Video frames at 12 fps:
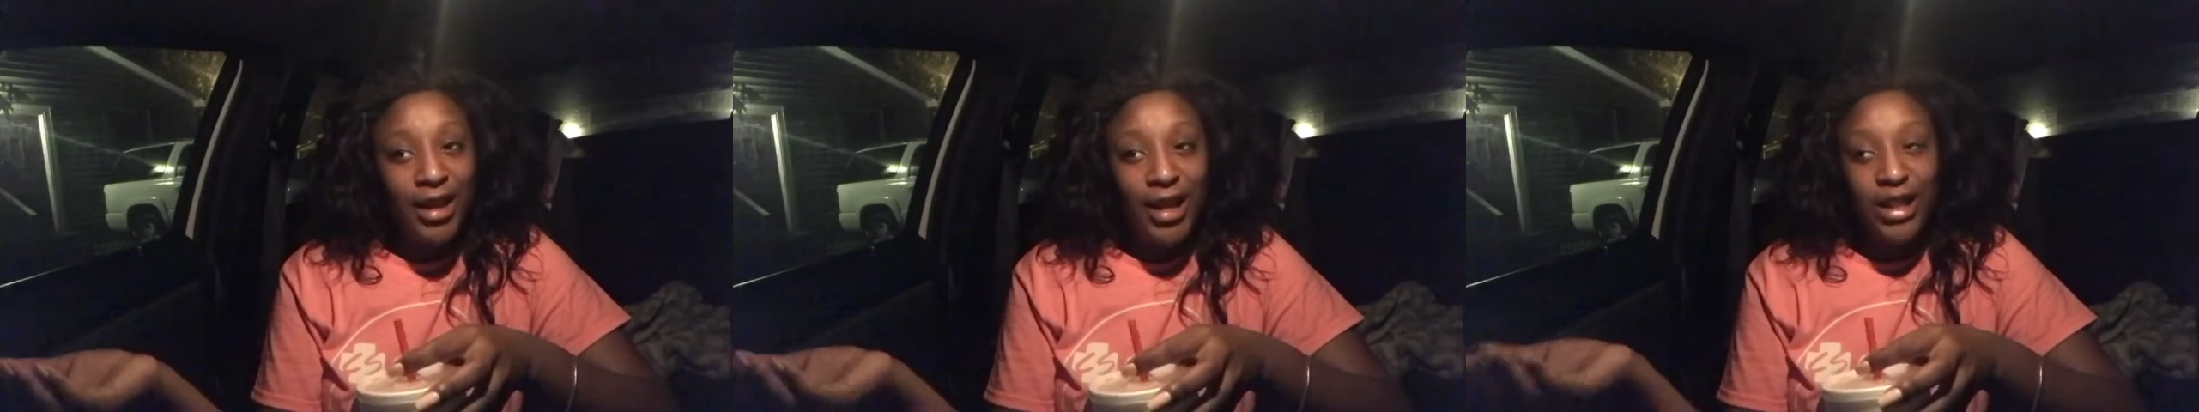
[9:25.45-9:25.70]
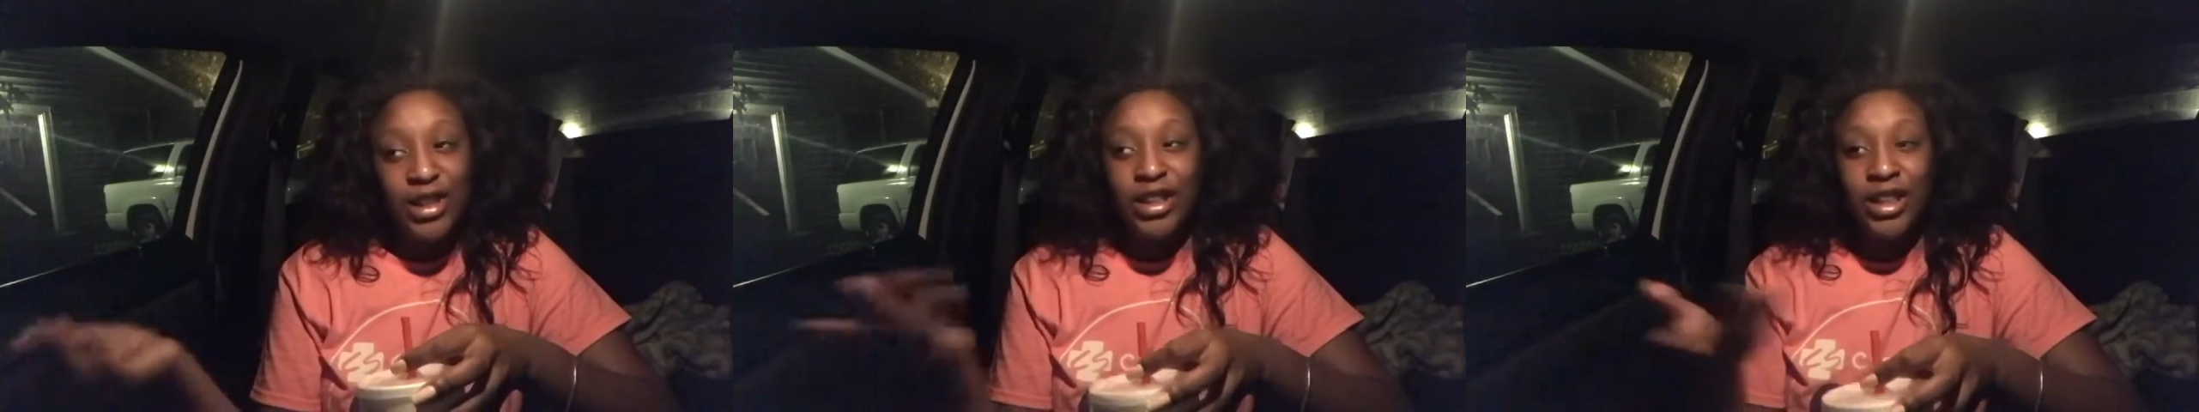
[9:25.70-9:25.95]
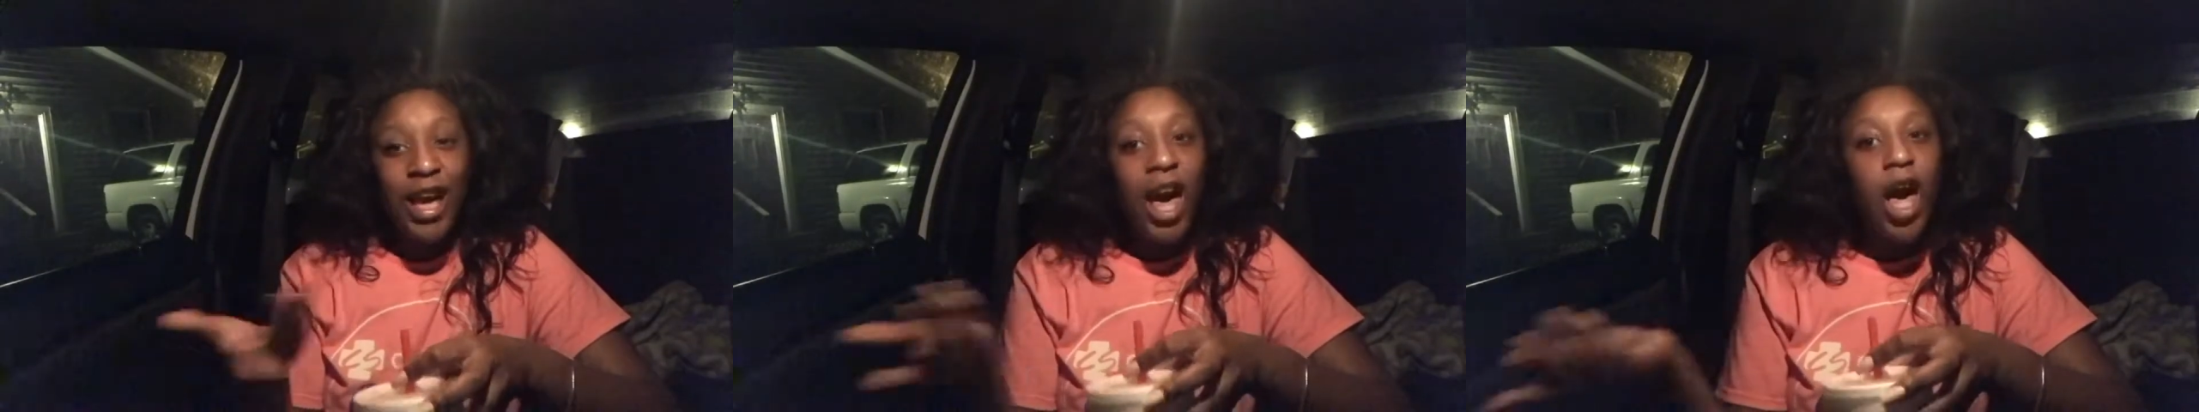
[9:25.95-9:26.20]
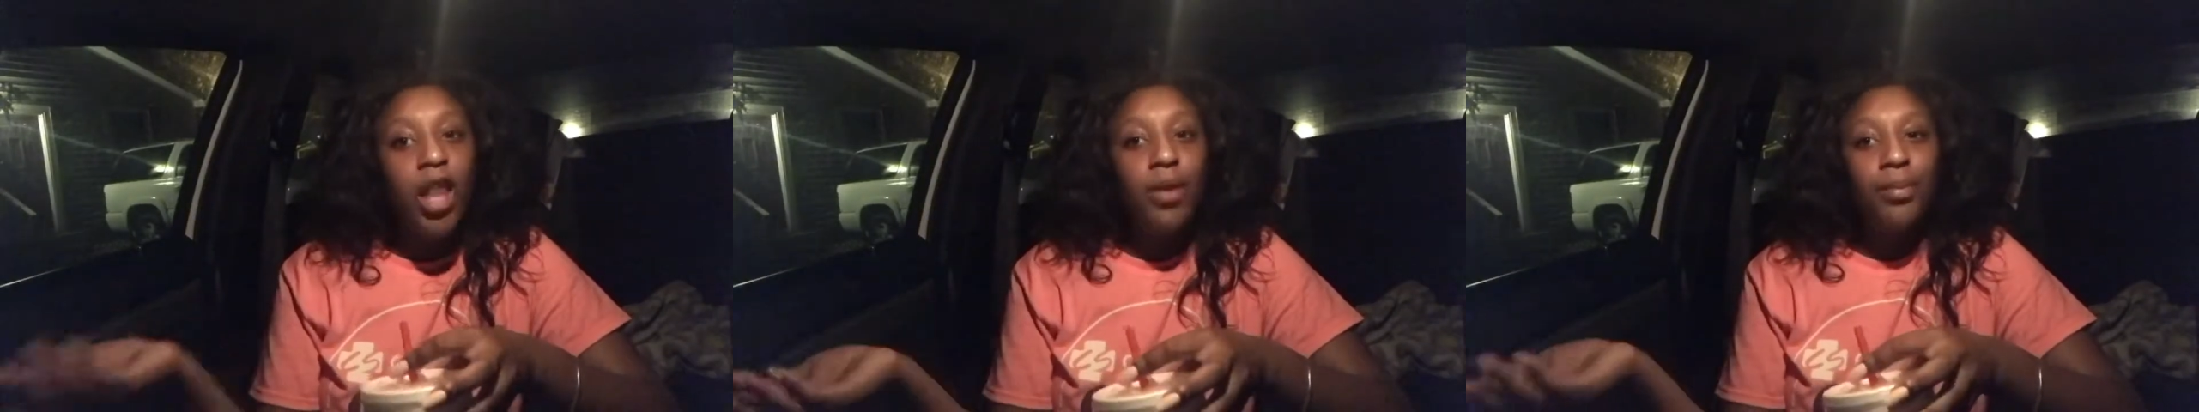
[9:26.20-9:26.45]
and she
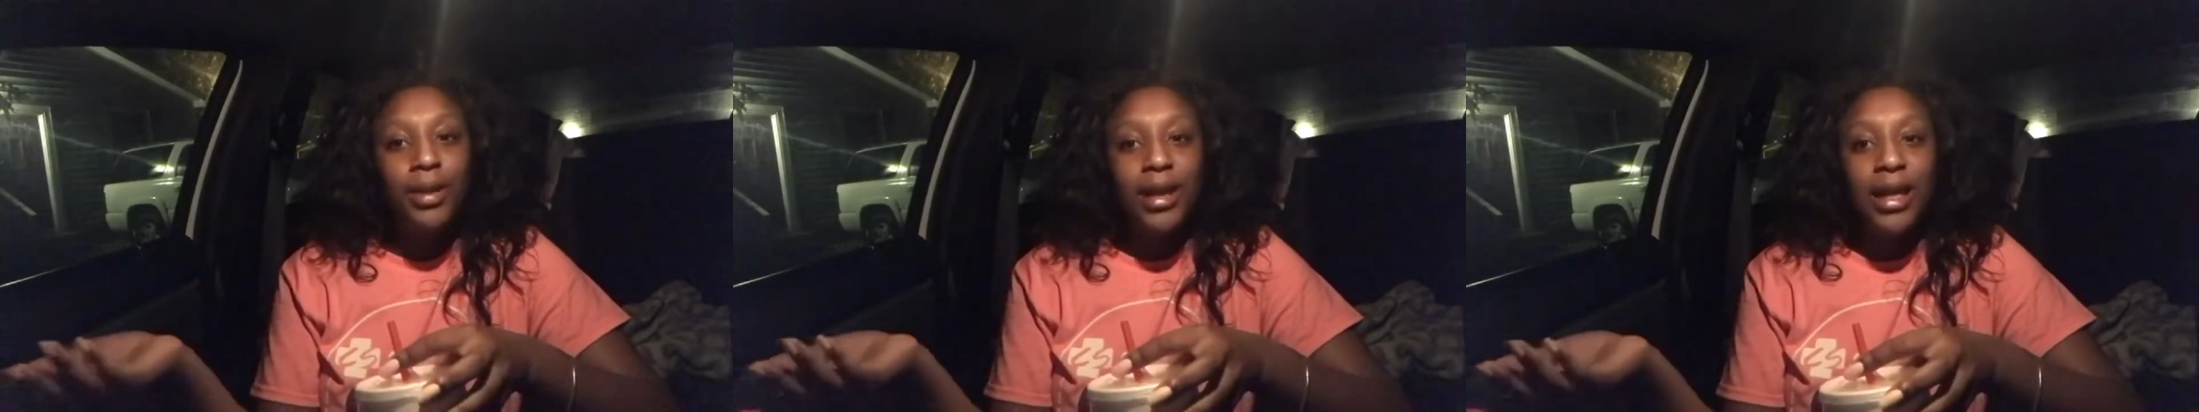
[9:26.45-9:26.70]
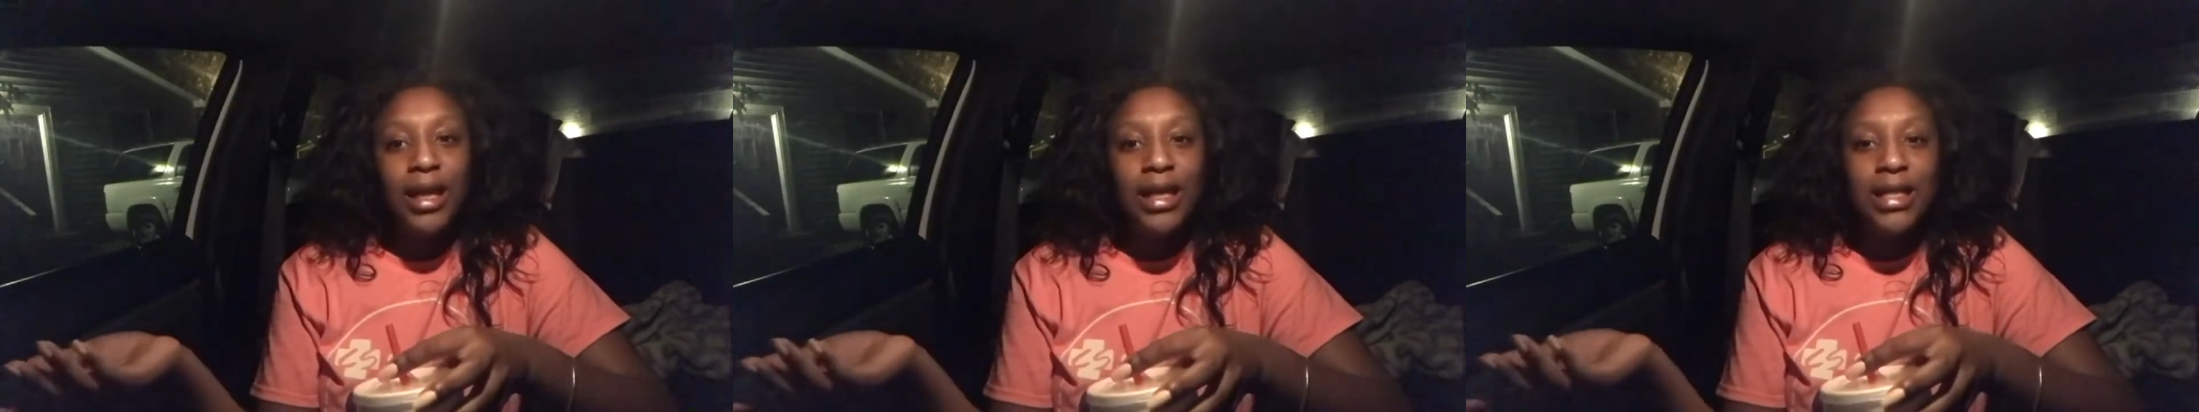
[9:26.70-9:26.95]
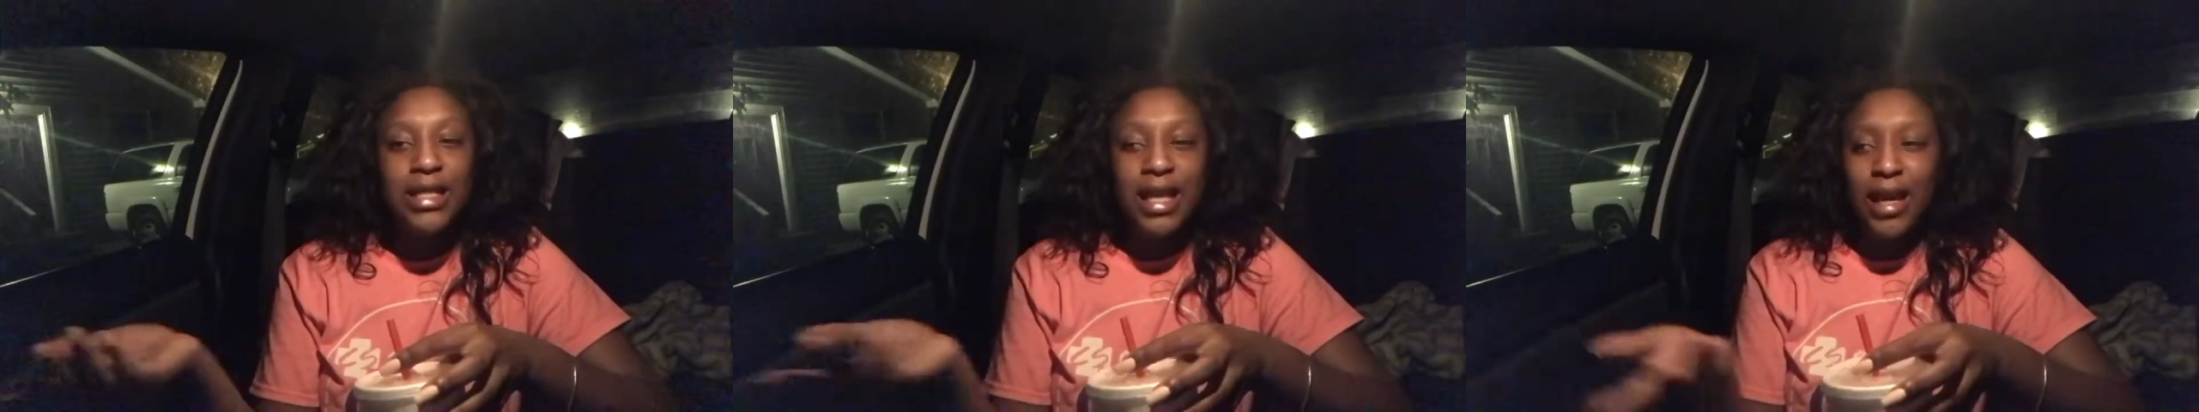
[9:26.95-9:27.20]
had other plans.